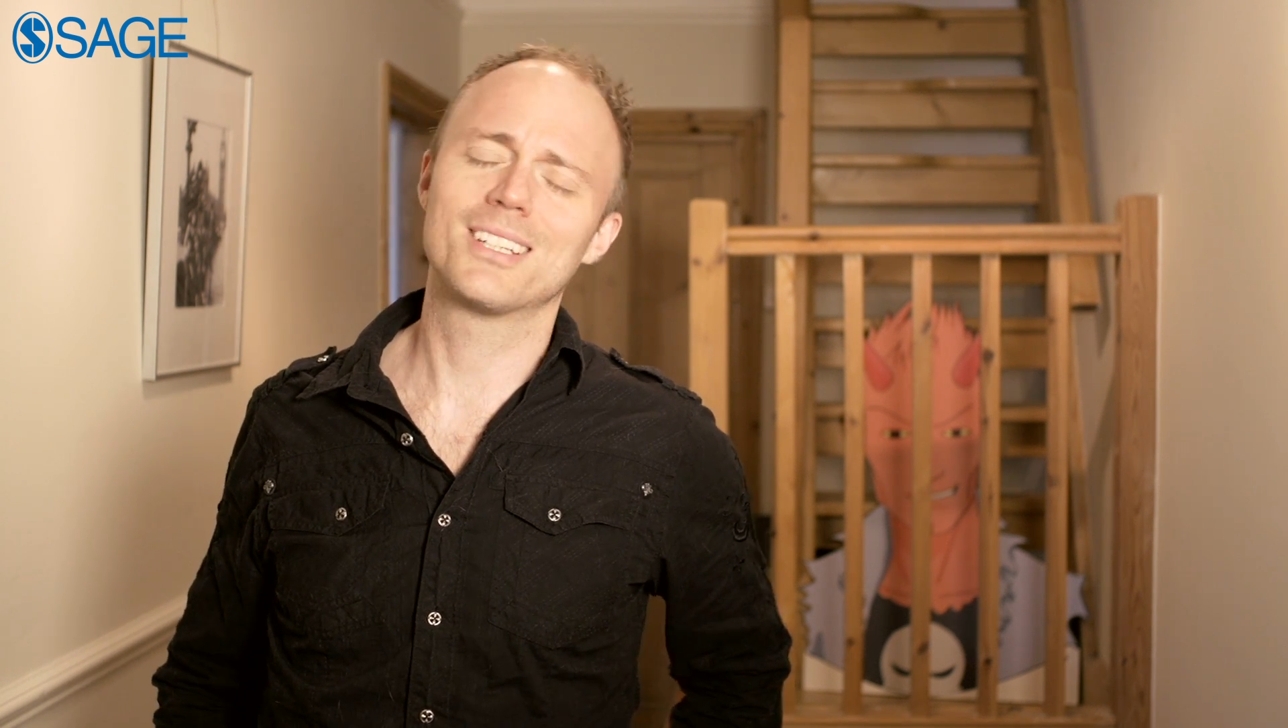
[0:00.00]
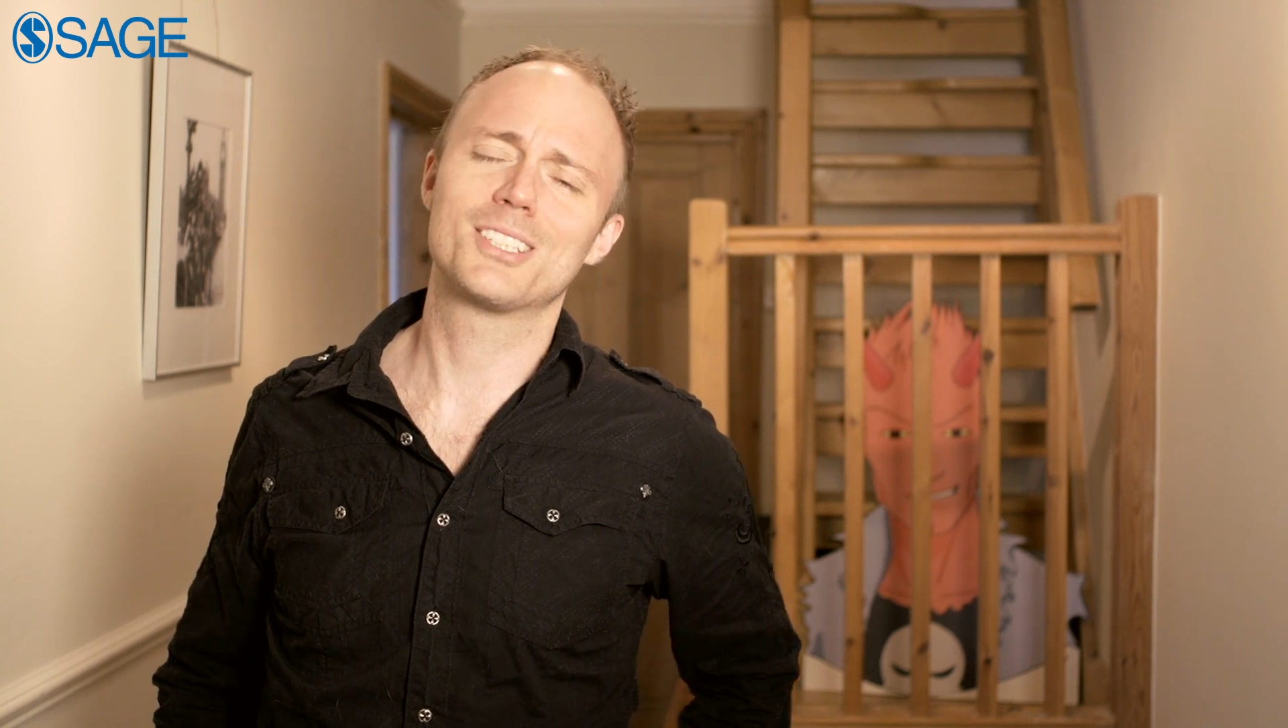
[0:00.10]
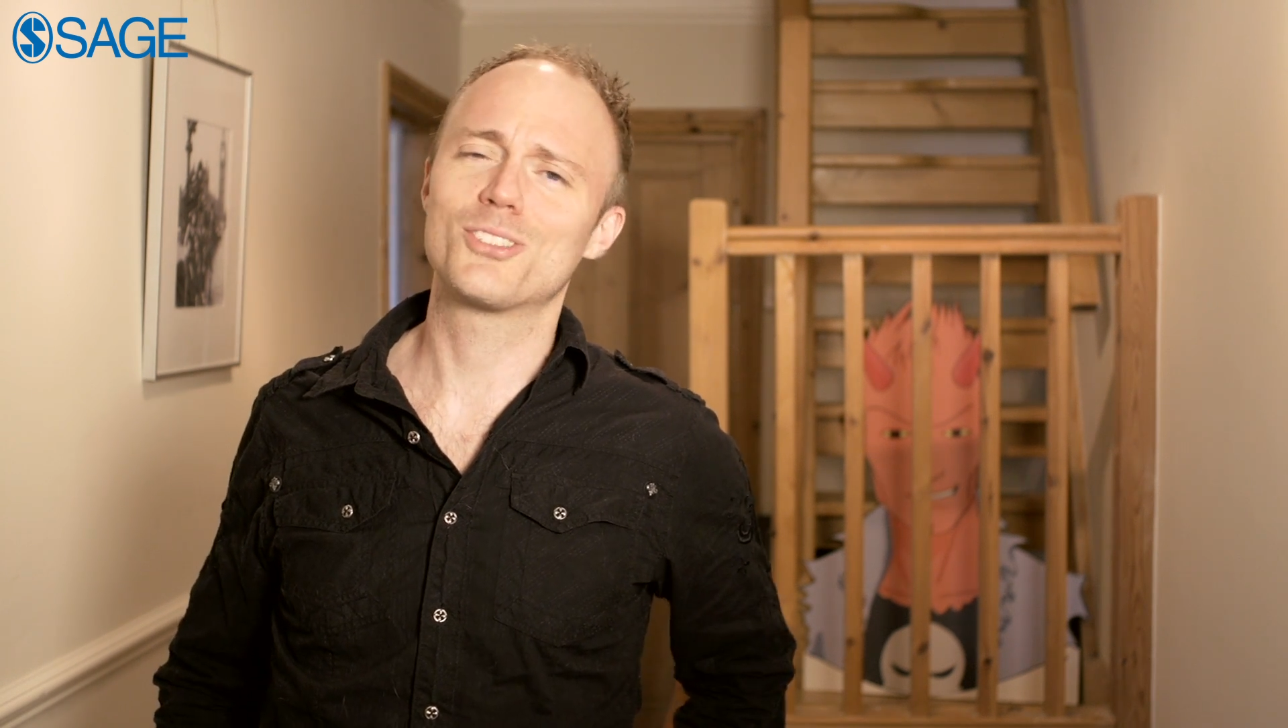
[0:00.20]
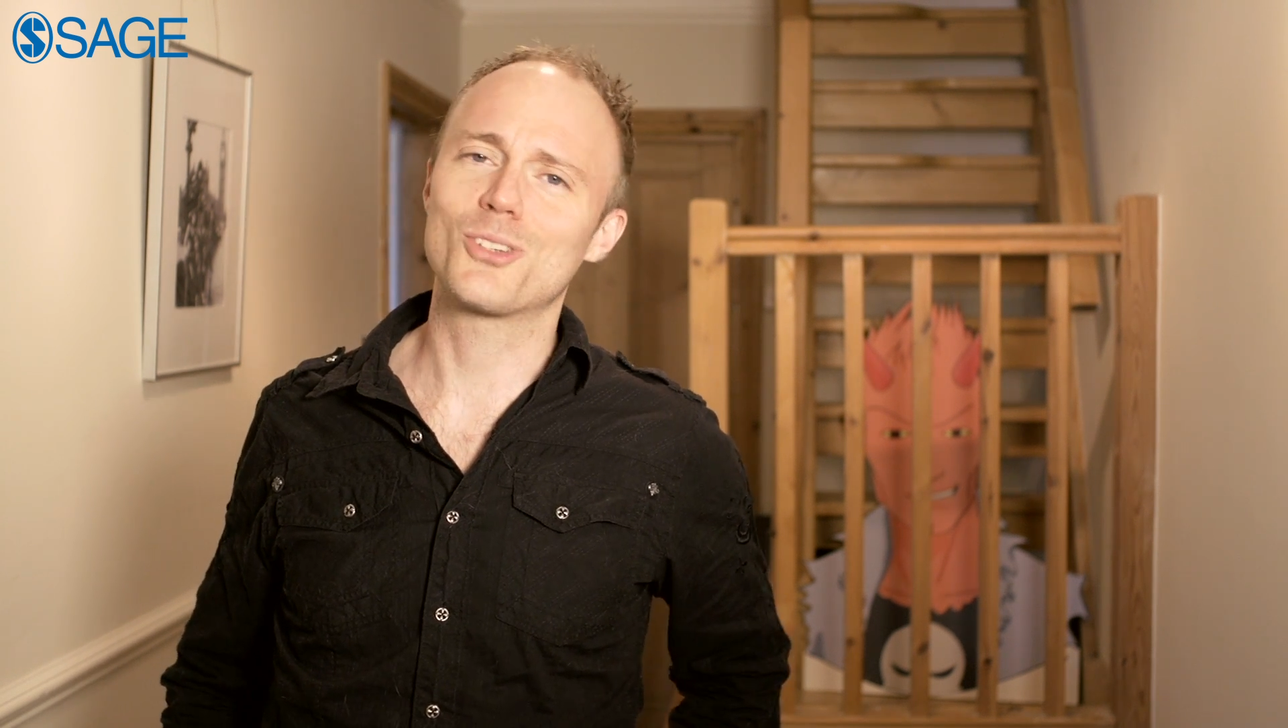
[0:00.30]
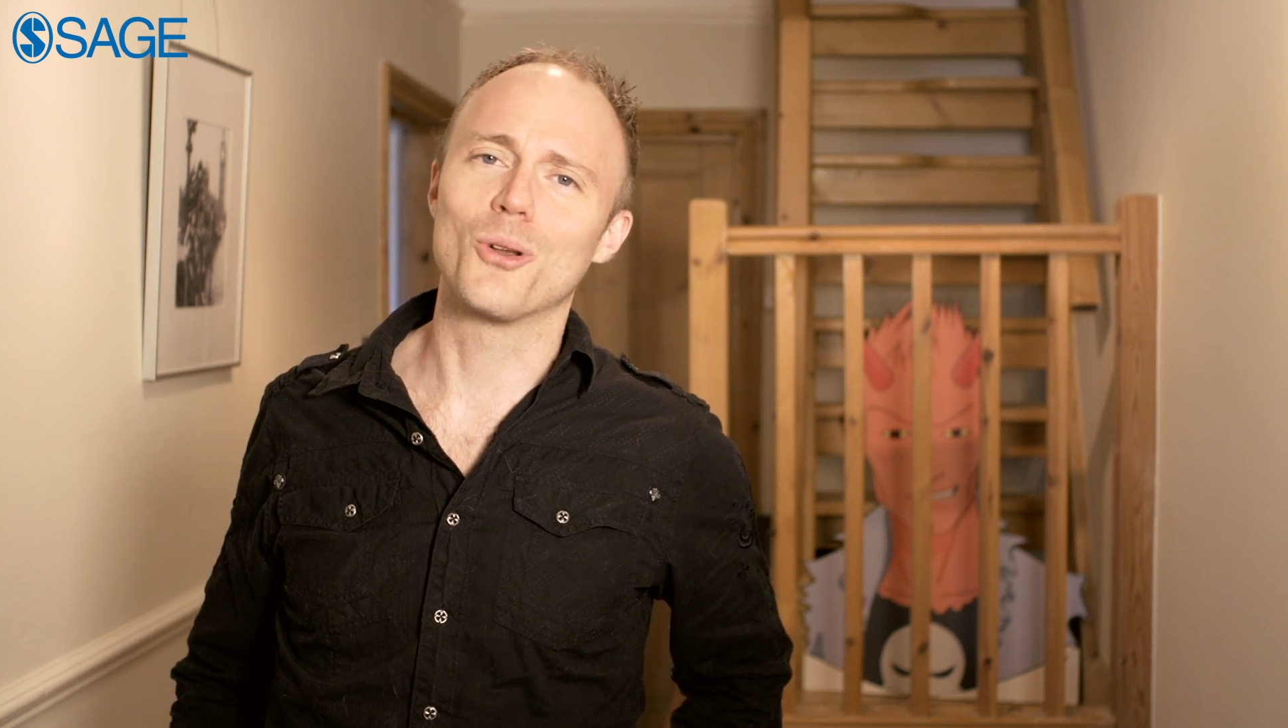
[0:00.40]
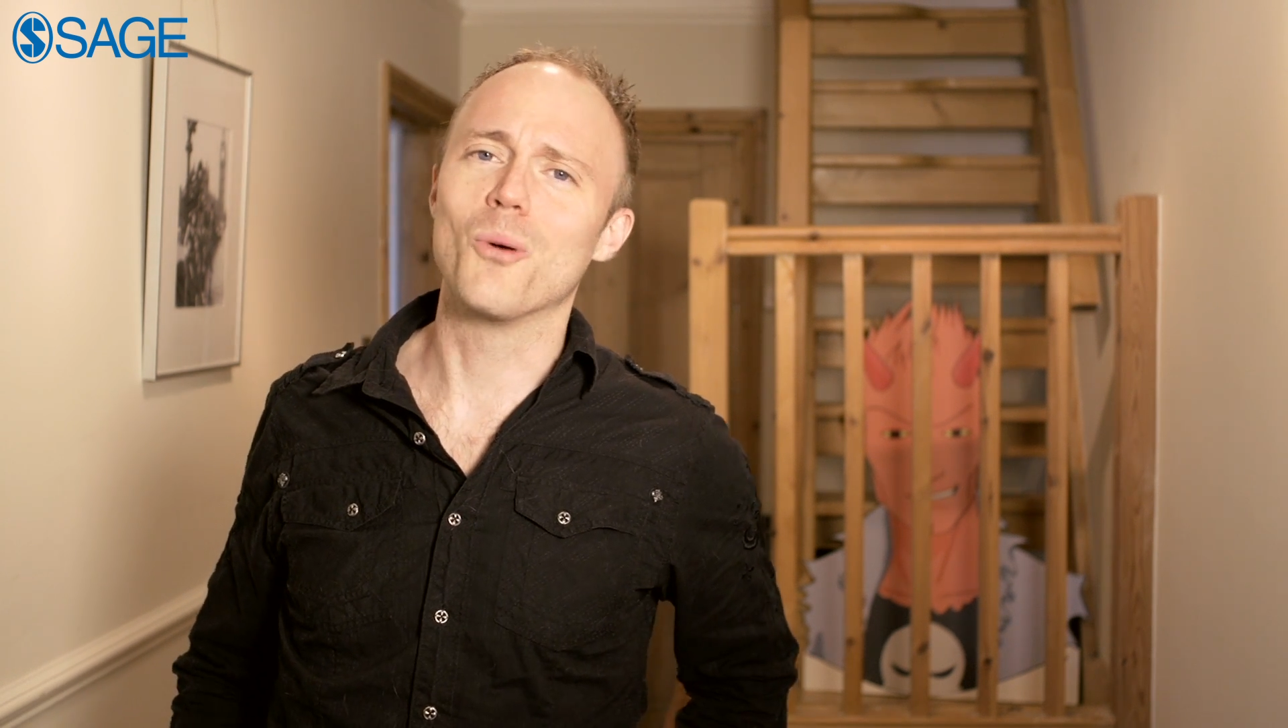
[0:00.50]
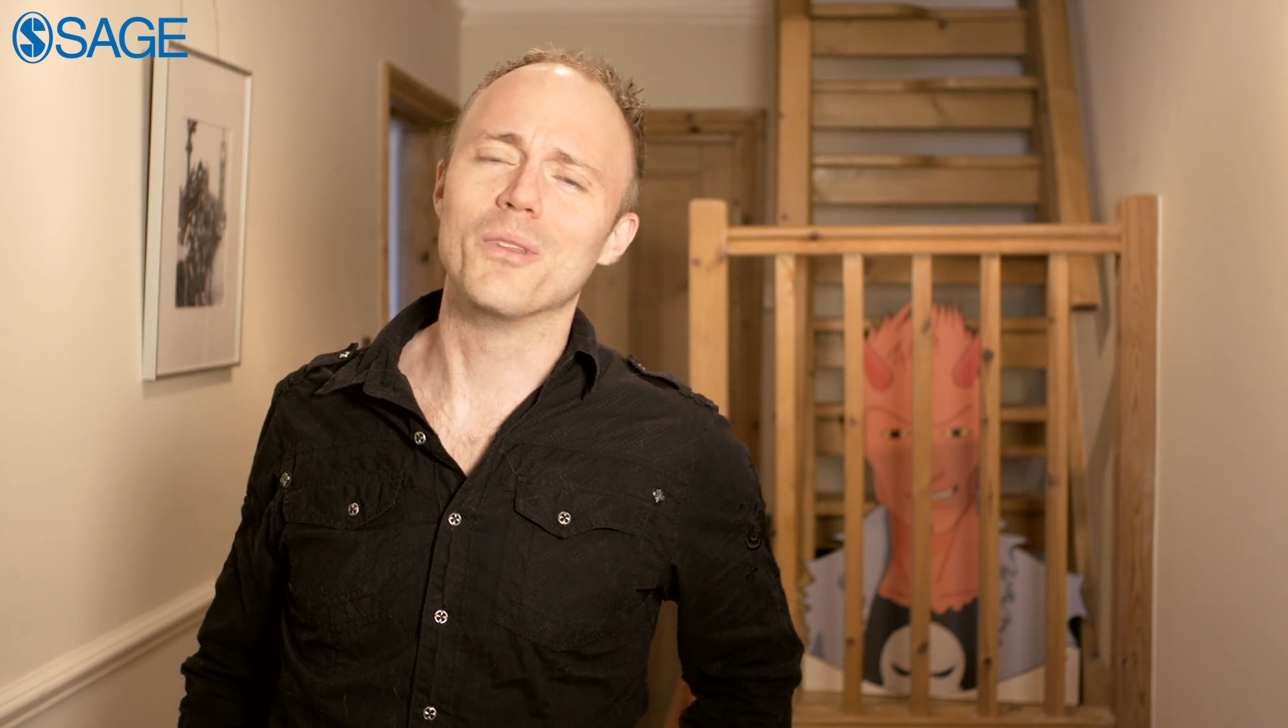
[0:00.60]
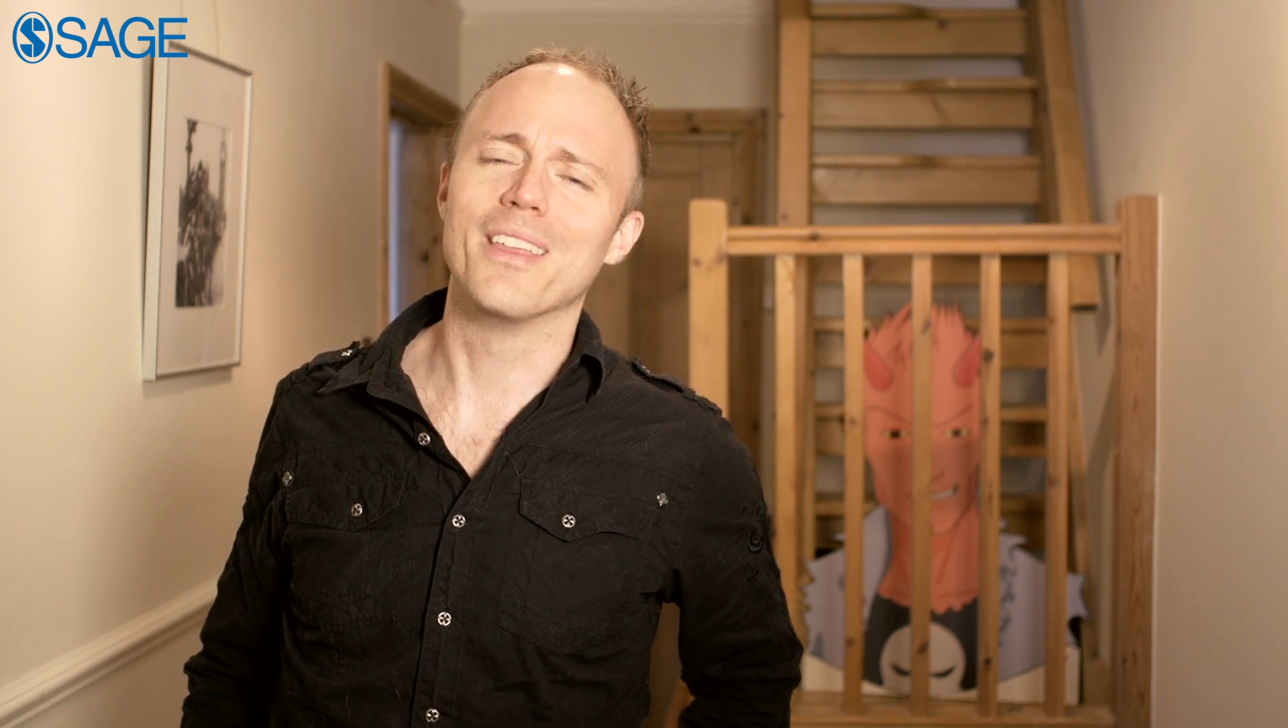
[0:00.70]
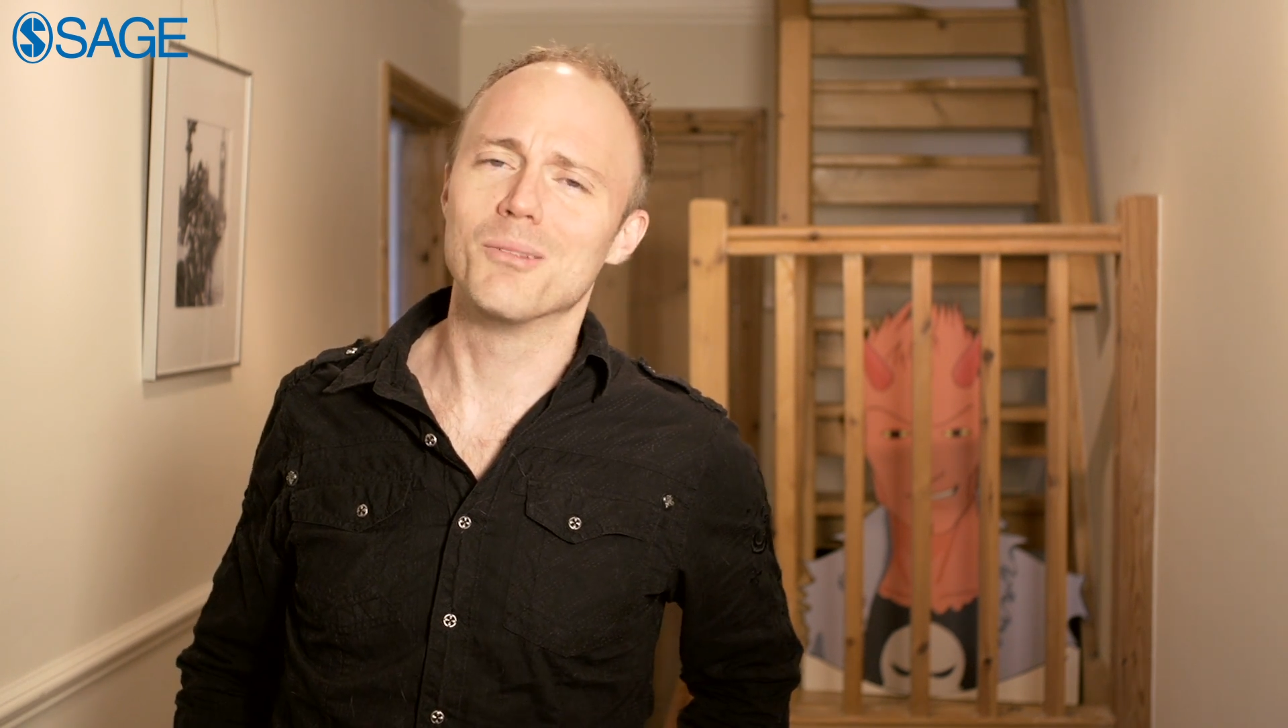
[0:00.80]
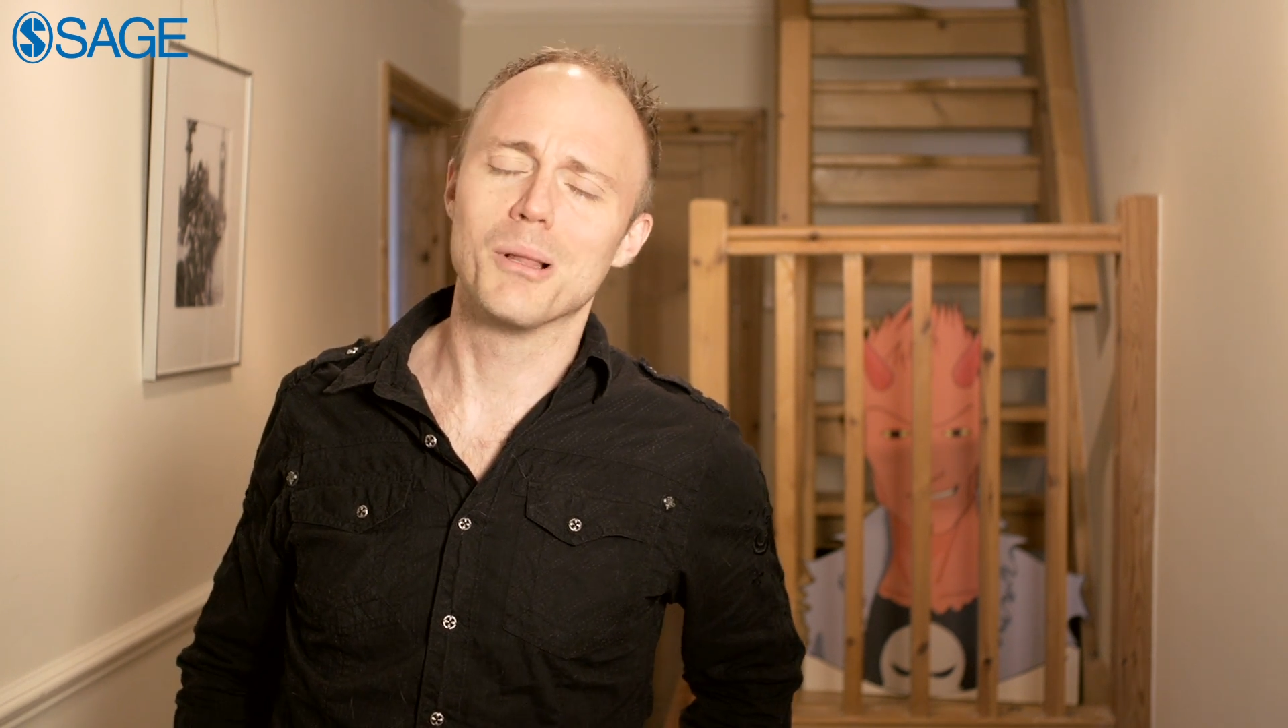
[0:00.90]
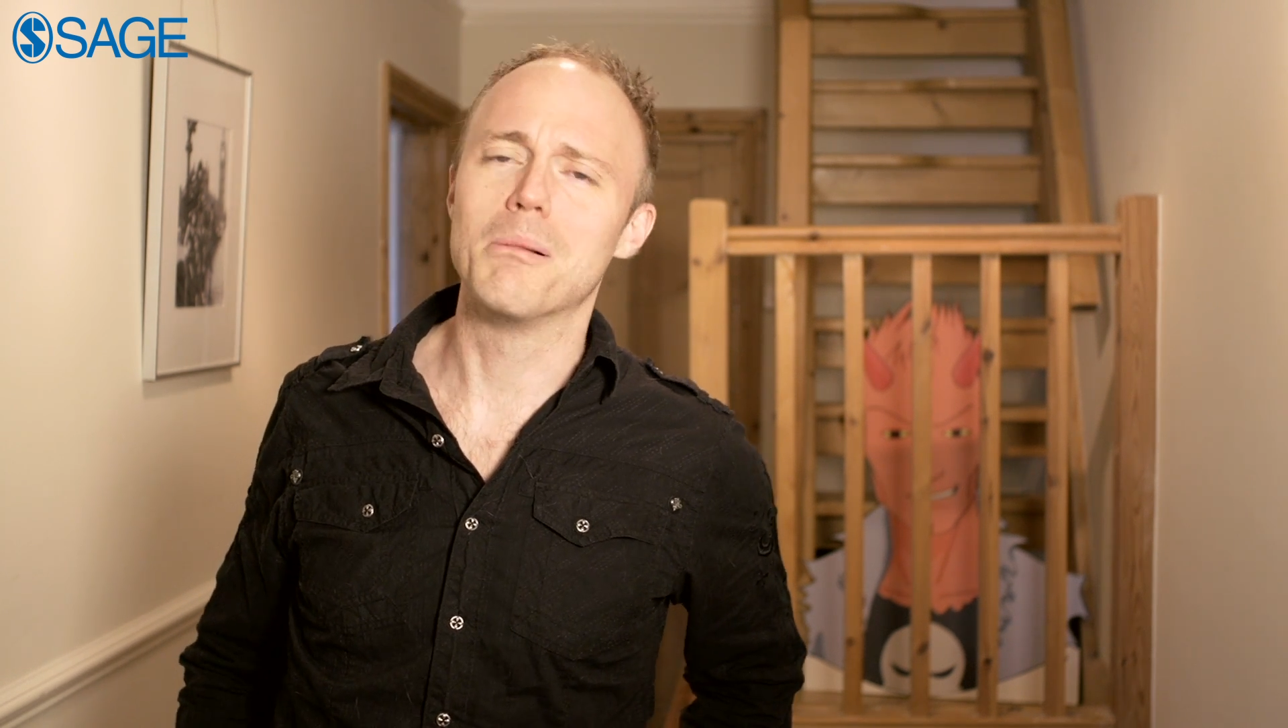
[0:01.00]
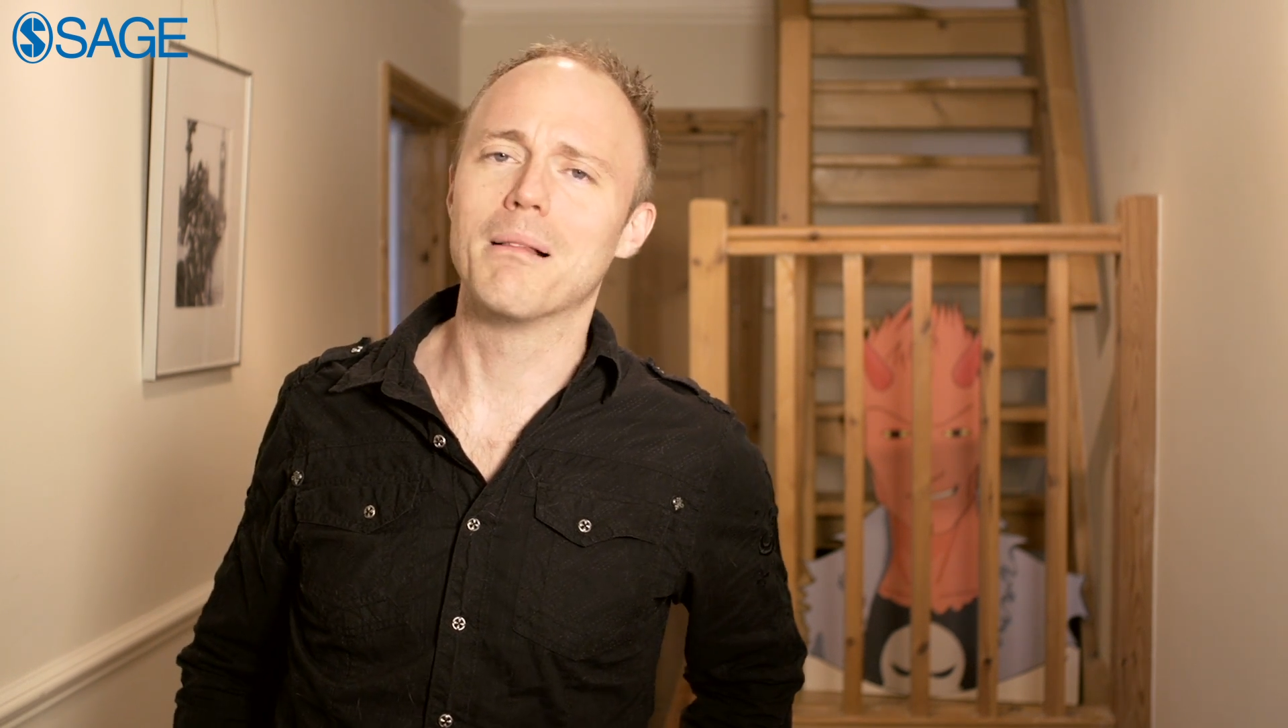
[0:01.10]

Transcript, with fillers: just got on with it.